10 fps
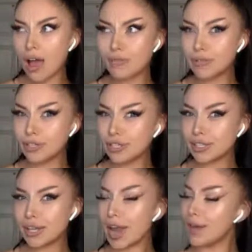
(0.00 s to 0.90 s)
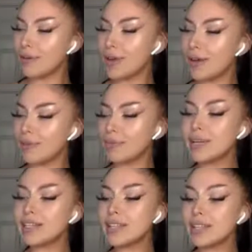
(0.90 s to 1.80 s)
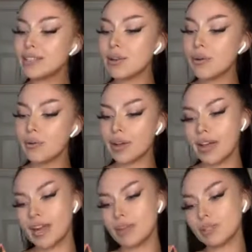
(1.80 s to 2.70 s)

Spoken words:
Unfortunately, I don't know. But it says organic,